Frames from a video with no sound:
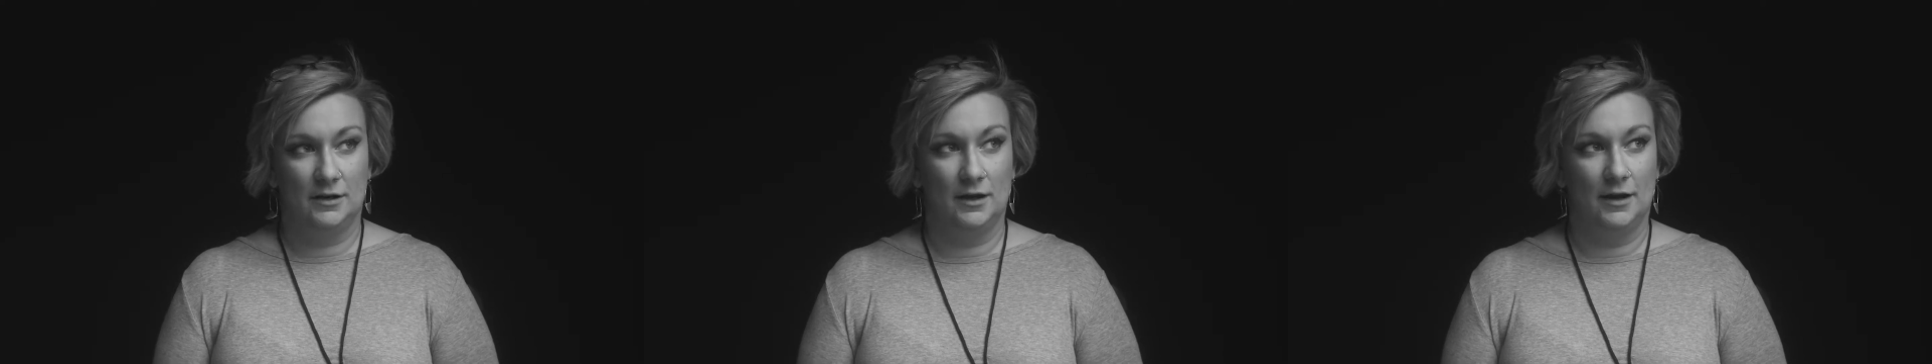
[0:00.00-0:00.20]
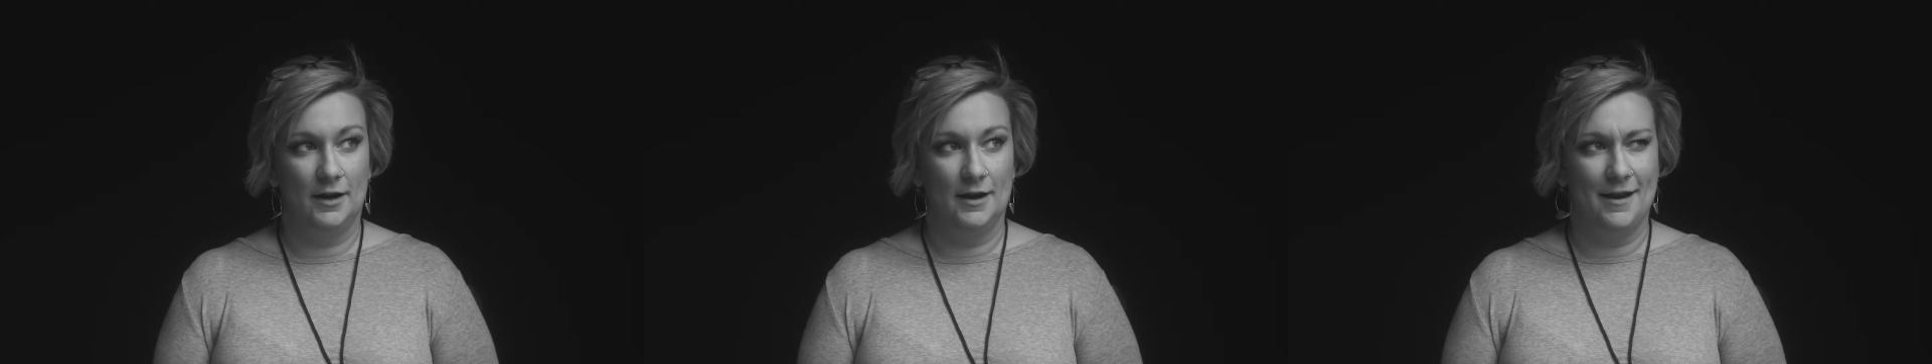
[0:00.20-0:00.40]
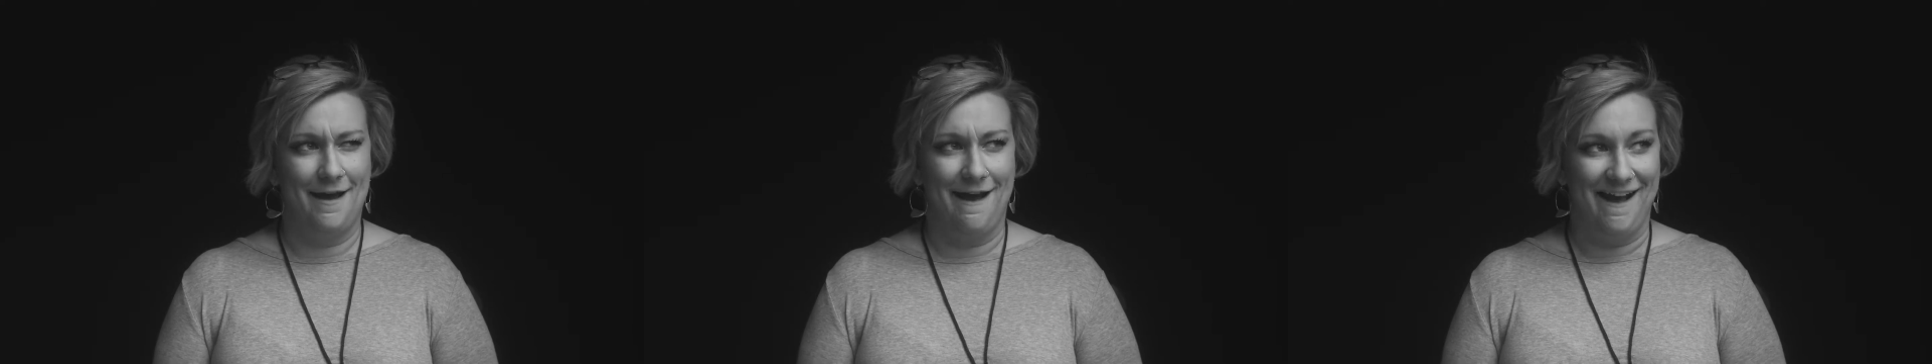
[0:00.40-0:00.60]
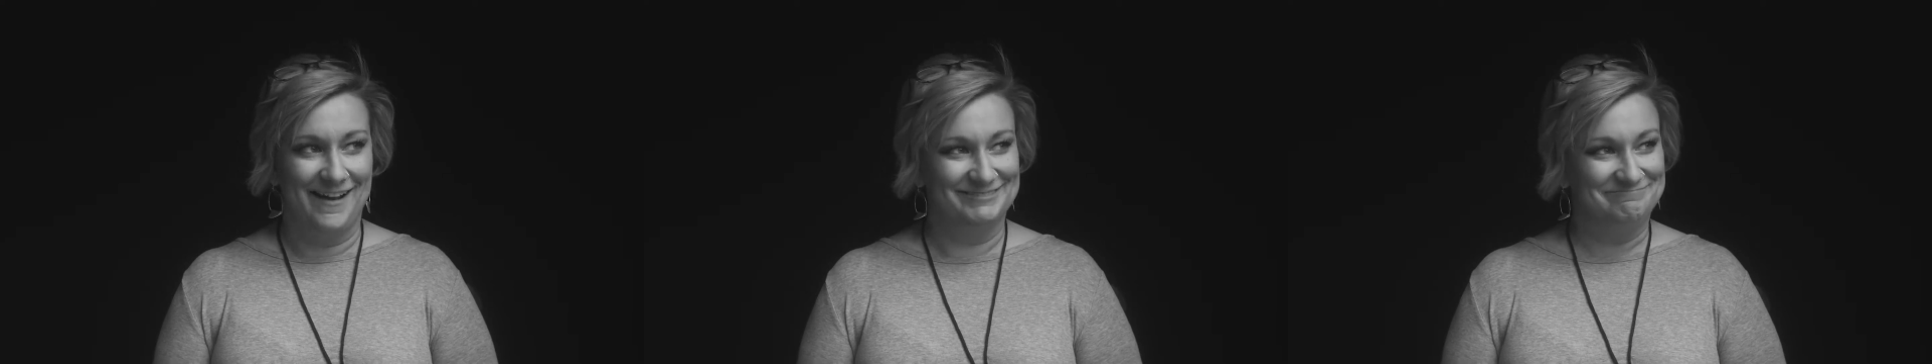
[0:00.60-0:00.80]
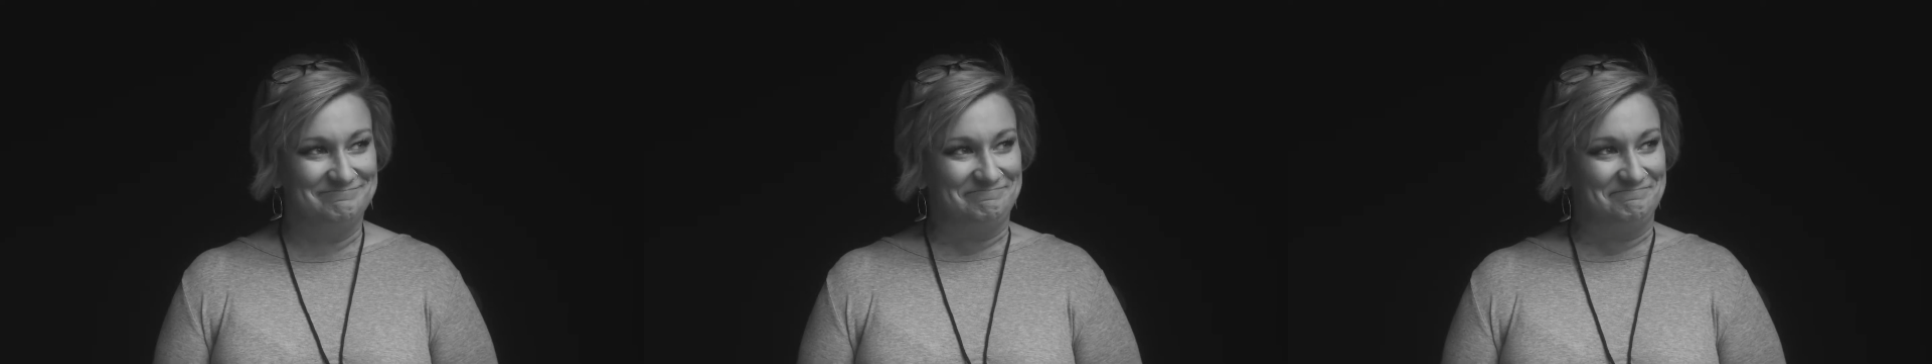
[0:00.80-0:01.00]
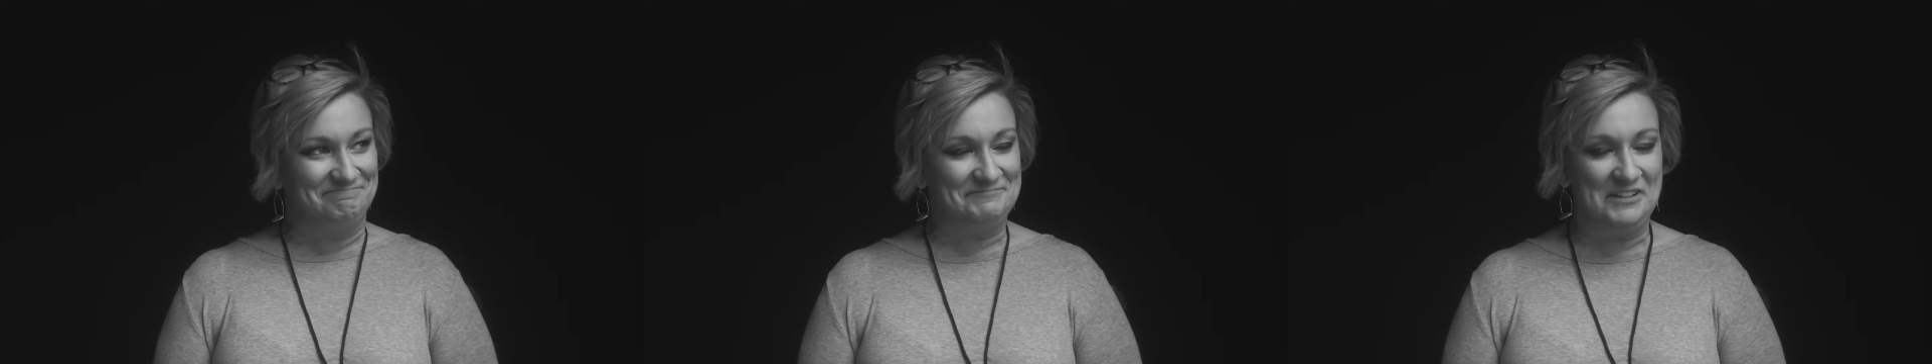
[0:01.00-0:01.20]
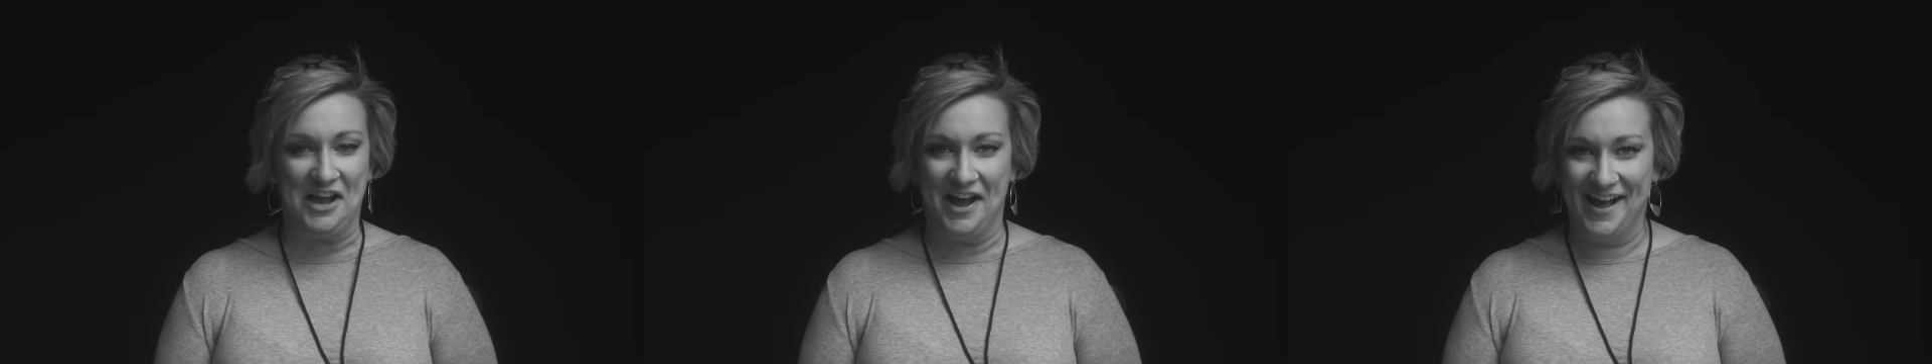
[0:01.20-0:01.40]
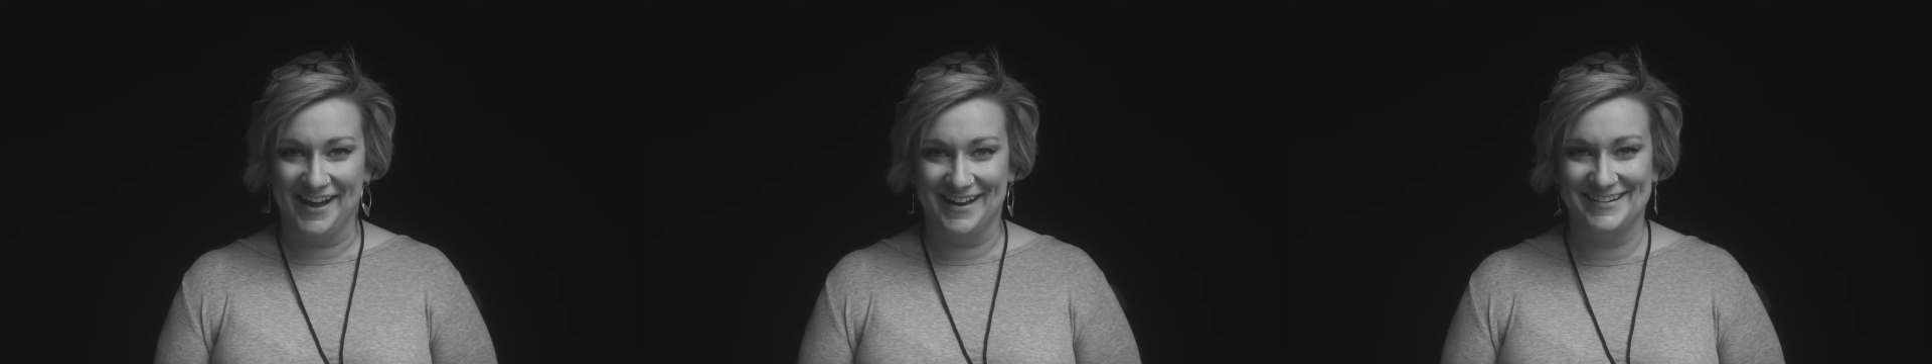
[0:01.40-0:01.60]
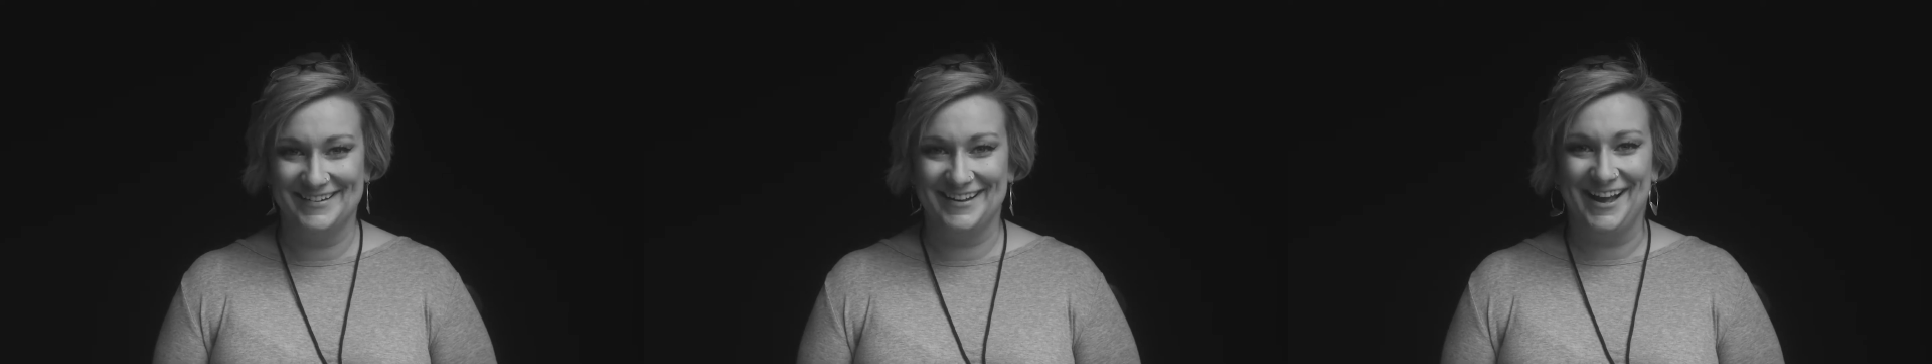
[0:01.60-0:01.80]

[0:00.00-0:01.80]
not kind.